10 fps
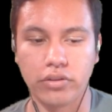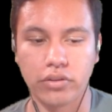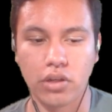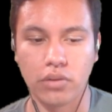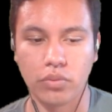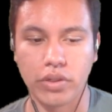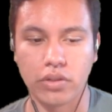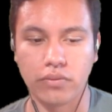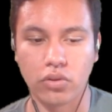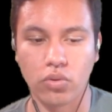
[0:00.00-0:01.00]
the
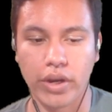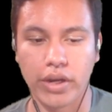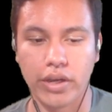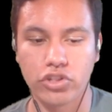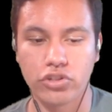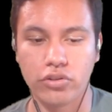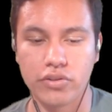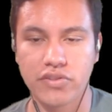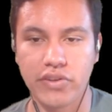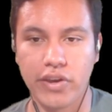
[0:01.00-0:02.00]
government of the Grand
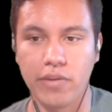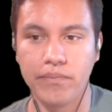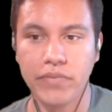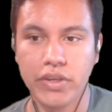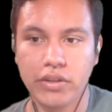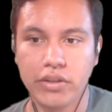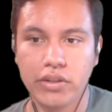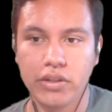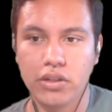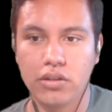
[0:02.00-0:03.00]
National Assembly,
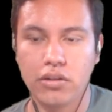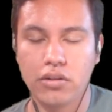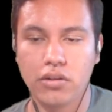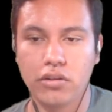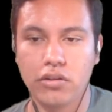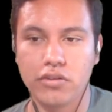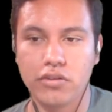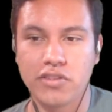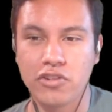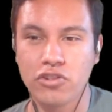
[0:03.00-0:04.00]

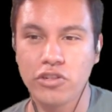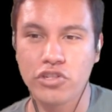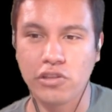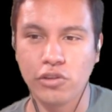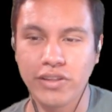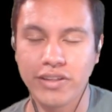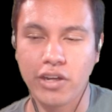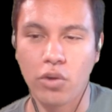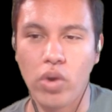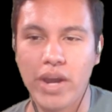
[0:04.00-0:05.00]
essentially just looked like
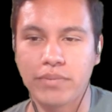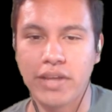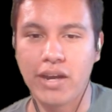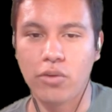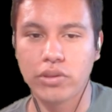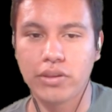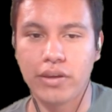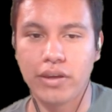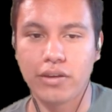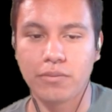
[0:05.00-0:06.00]
it got wiped out, what
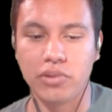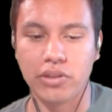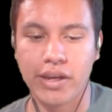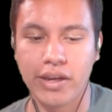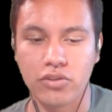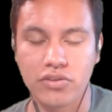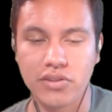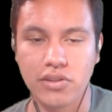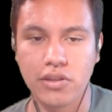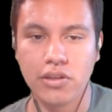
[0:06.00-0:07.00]
the heck. But yeah, you
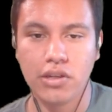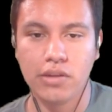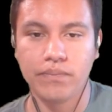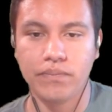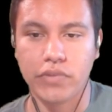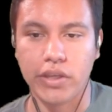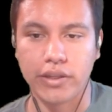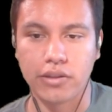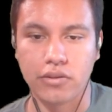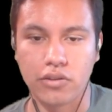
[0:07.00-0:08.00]
see
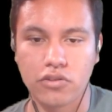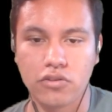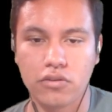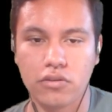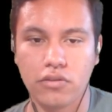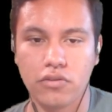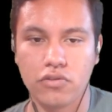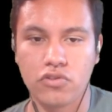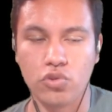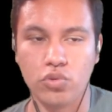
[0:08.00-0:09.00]
that the
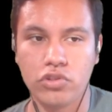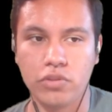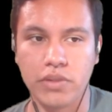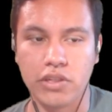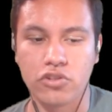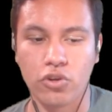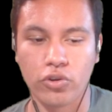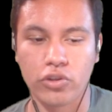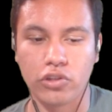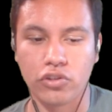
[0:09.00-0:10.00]
soon-to-be
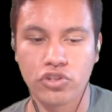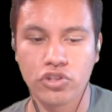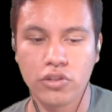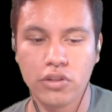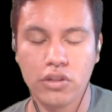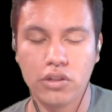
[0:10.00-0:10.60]
Turkish,